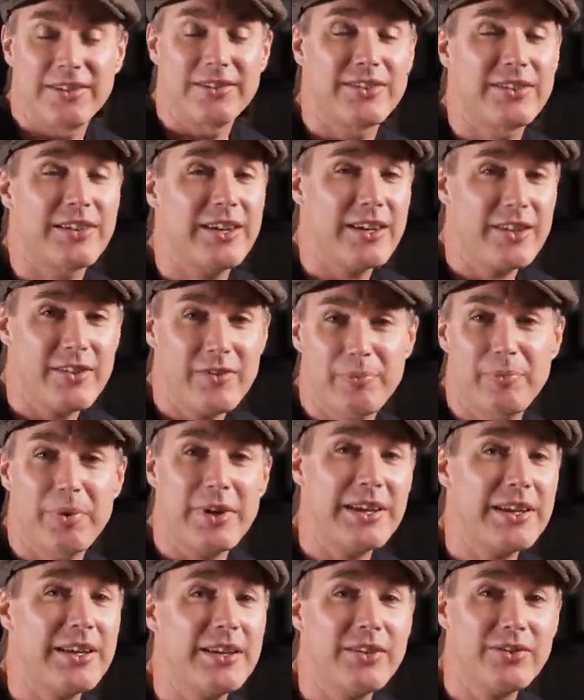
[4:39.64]
is give
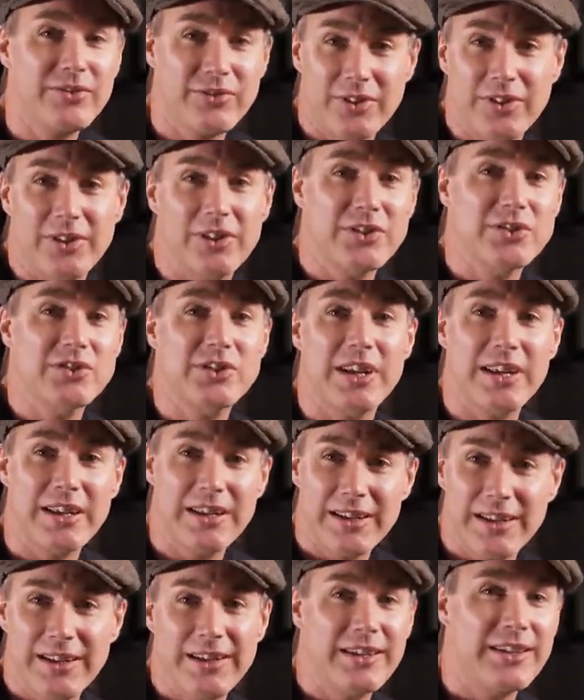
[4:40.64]
peace a
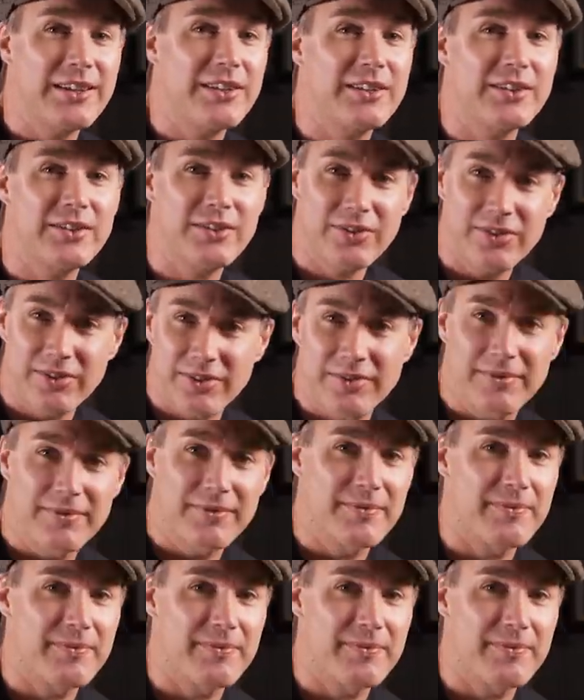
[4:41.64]
chance.